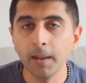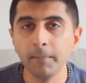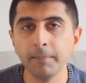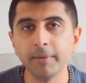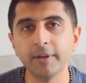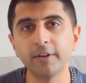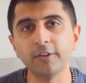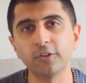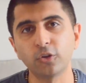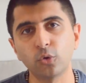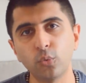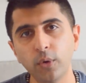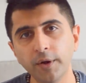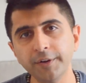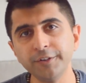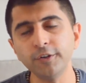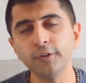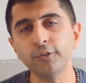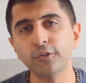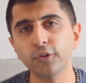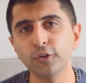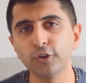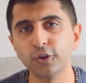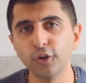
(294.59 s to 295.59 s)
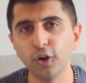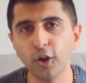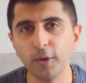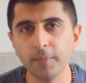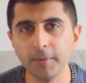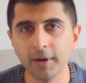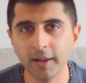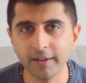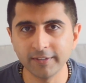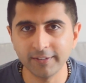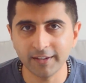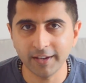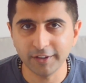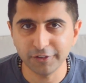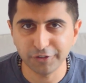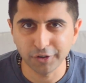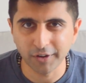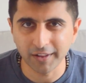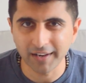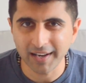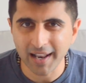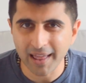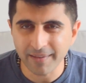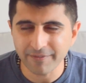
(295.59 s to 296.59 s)
because questions on
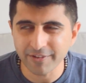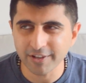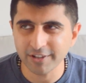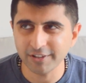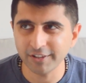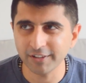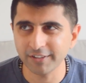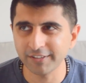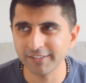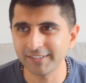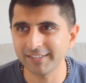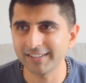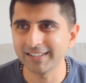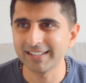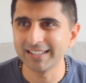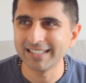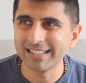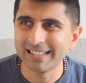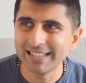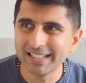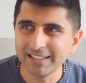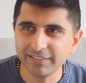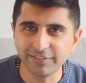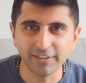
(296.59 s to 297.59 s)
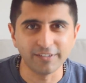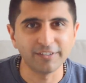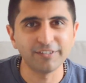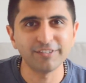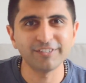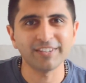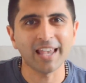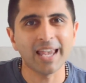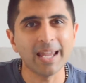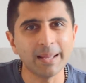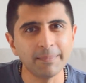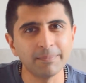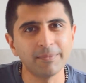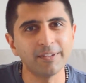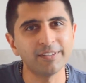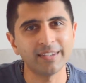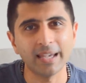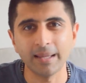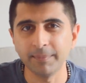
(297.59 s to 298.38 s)
globalization are never just the same.